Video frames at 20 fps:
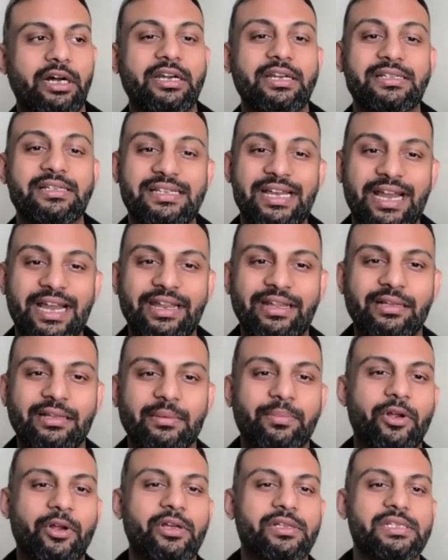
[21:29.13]
understanding
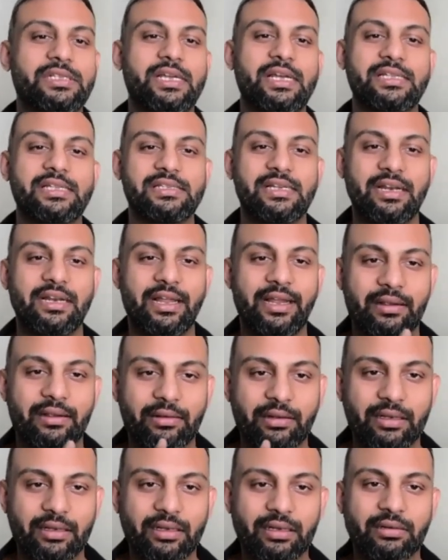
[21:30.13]
the process and like
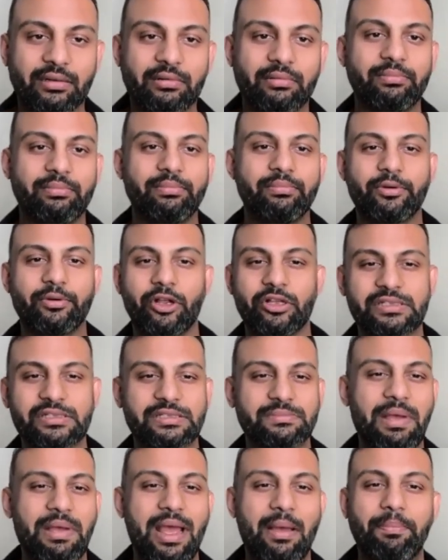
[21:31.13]

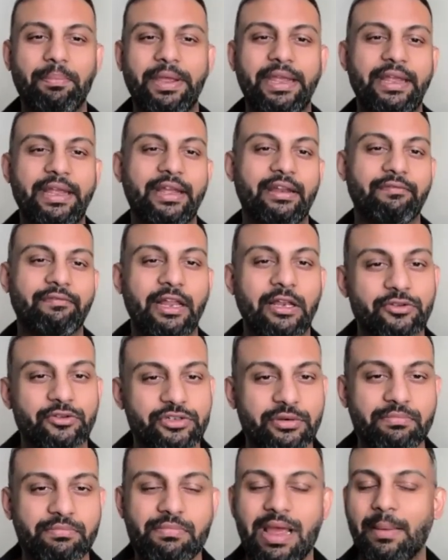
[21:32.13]
process mapping and value
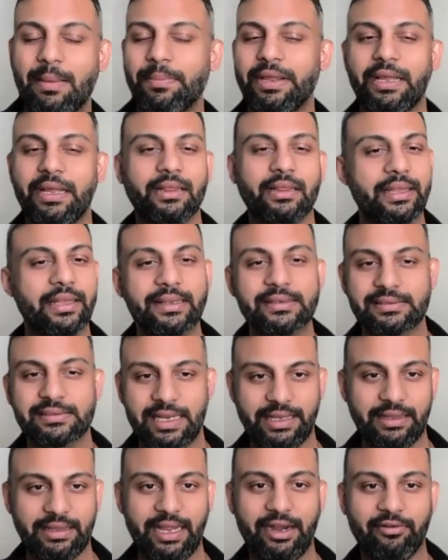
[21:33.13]
stream mapping and things
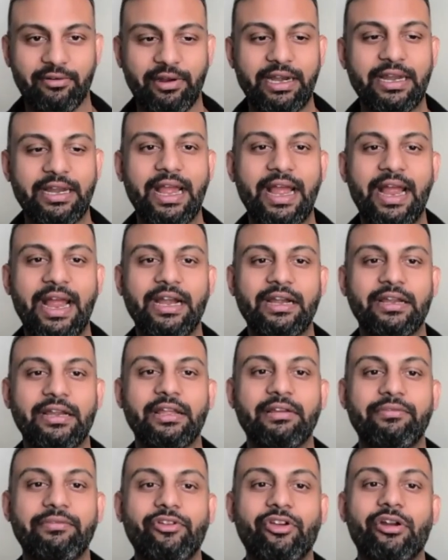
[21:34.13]
like that, right? And
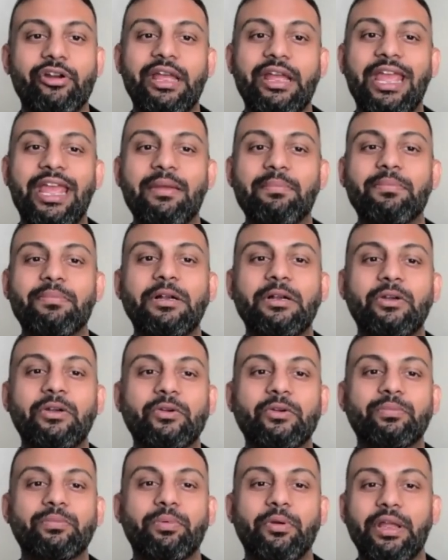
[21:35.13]
if you're able
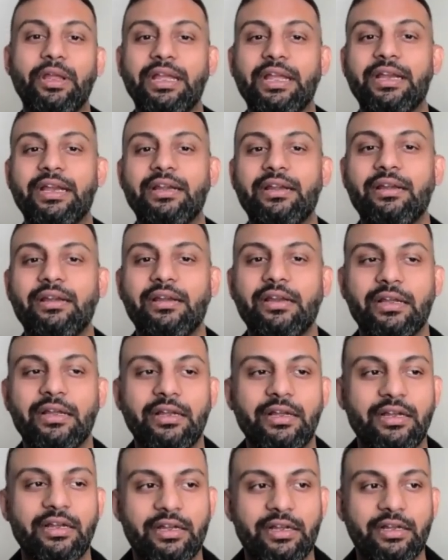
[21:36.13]
to bring in
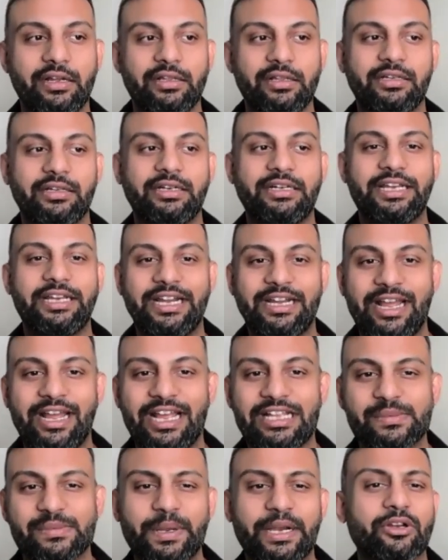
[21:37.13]
the data
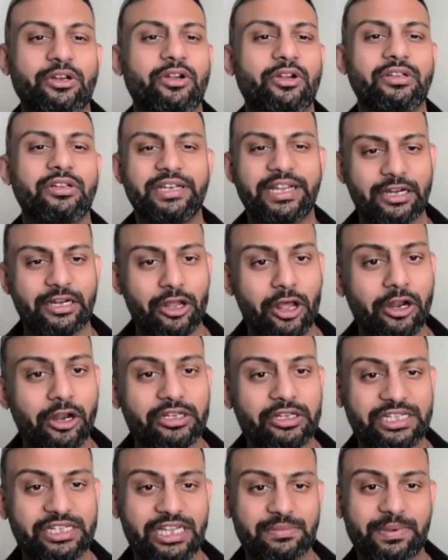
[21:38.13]
aspect or the
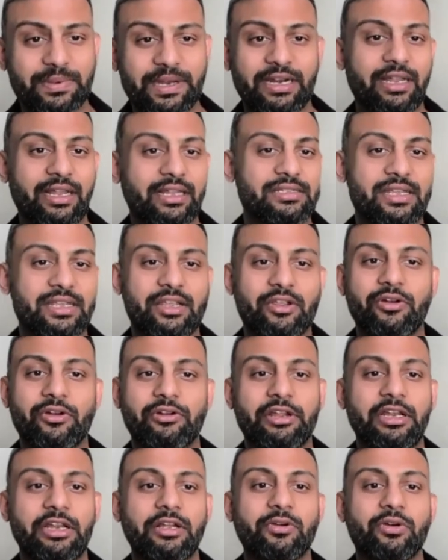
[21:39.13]
technology aspect, let's say you're
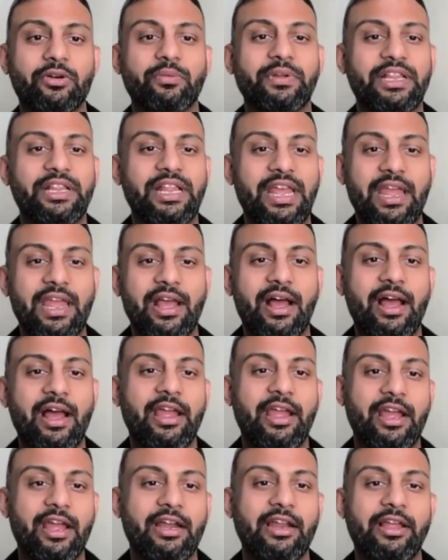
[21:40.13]
really good with
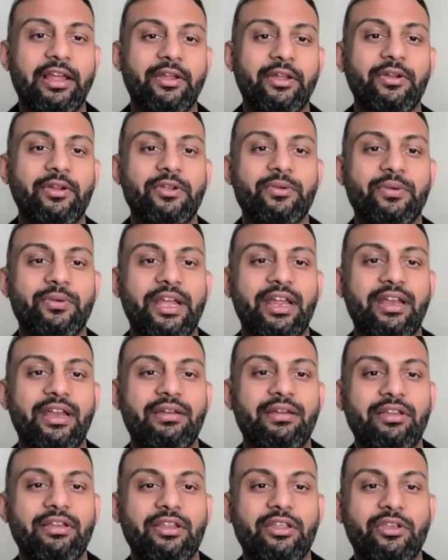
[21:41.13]
AI, and like you
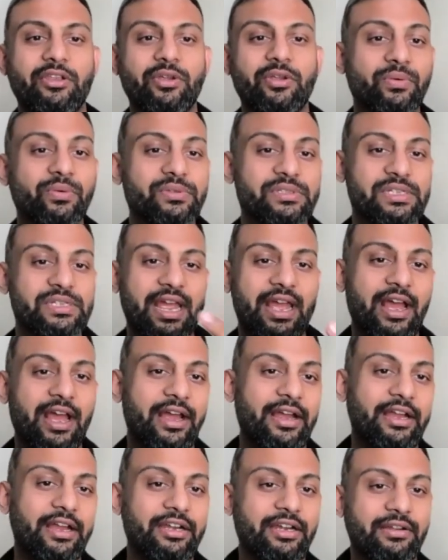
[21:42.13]
can use
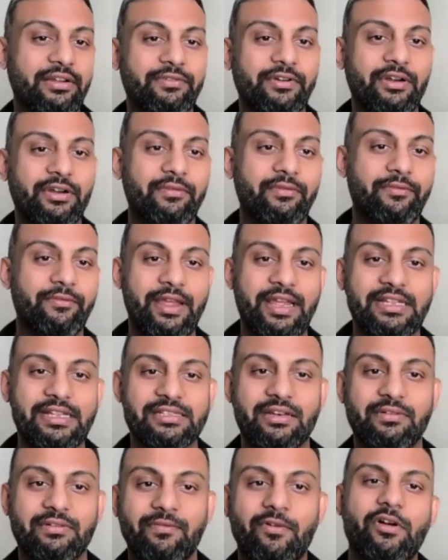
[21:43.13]
AI in different ways
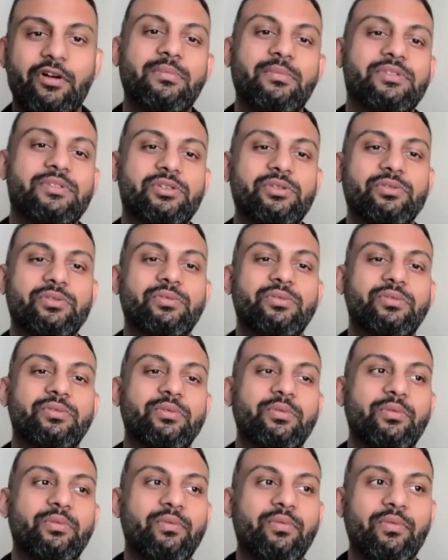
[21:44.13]
and forms to
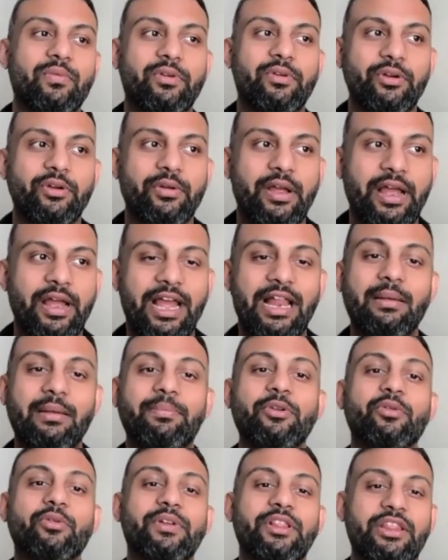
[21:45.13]

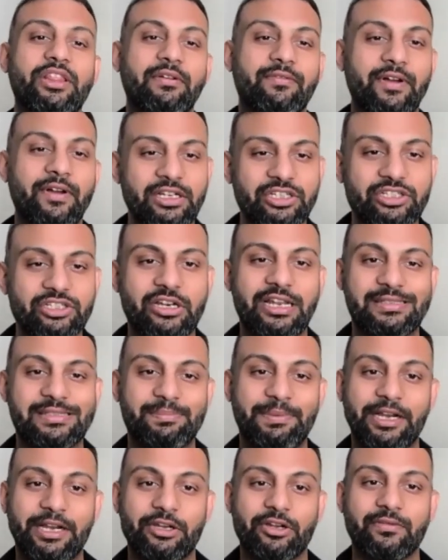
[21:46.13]
help you with the functional
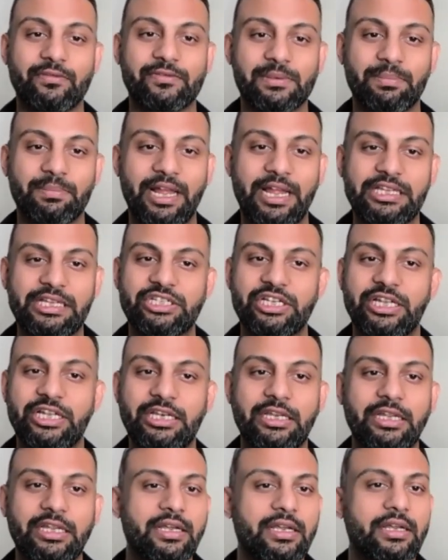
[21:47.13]
aspect of supply
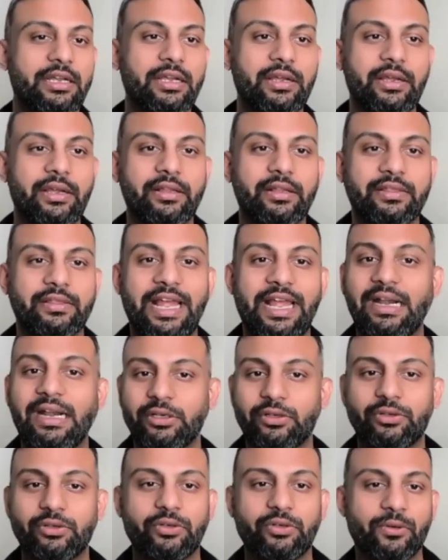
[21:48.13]
chain,
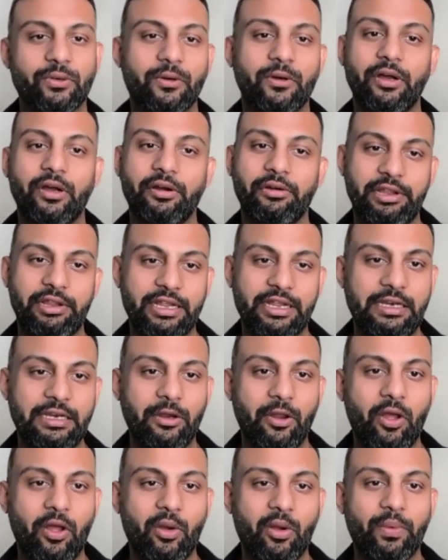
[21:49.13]
that could go a really
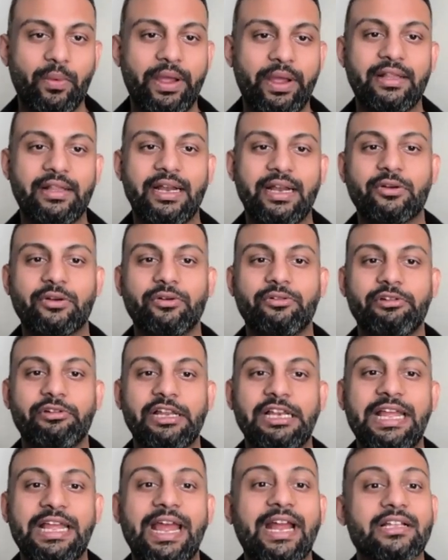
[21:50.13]
long way. That could
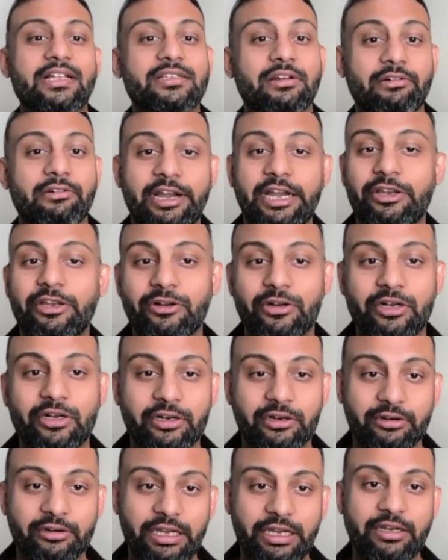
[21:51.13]
really accelerate your
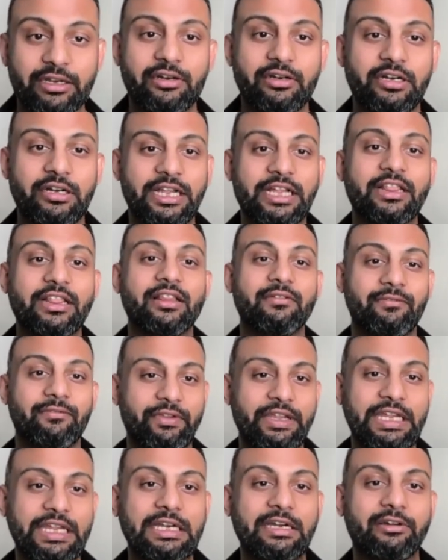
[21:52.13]
career in the
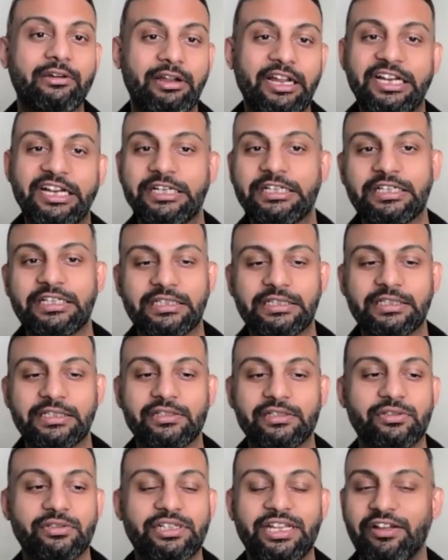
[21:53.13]
field, right?
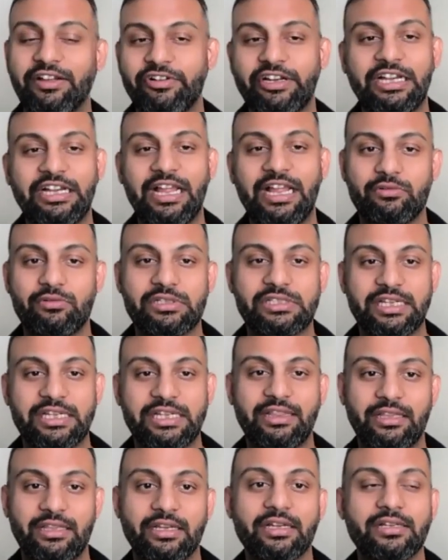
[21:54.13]
So definitely I would
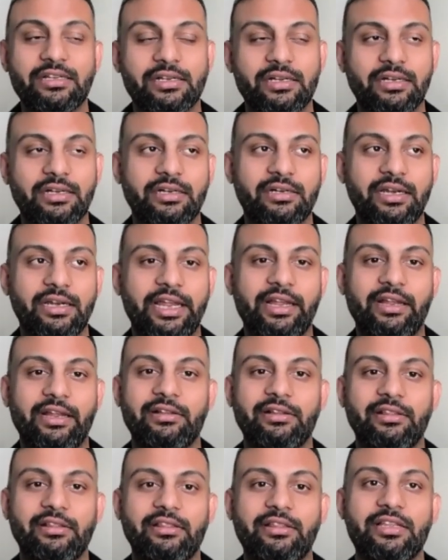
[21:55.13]
say that like
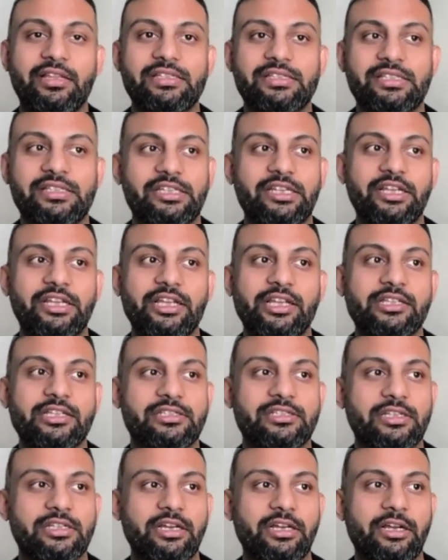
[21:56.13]
this
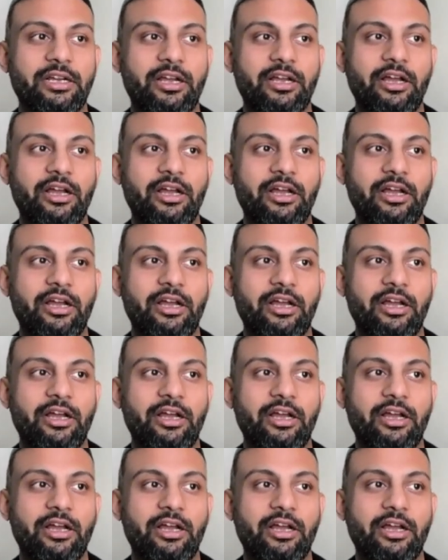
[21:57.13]
is,